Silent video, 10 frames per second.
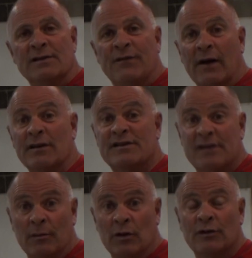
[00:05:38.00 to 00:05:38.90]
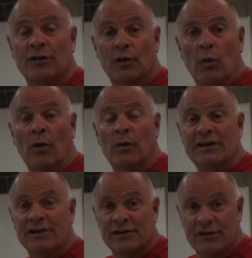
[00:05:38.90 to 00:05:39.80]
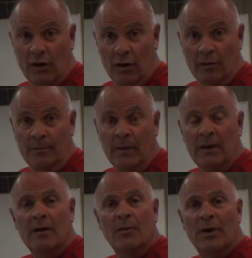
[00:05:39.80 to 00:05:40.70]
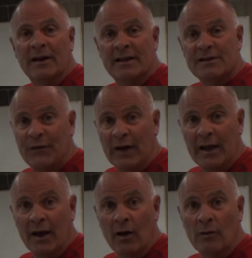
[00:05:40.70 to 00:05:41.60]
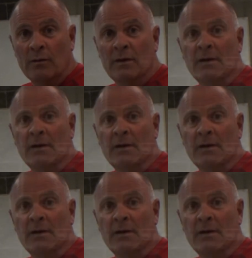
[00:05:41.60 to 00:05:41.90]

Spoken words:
is very similar to the one we just saw, but in this video,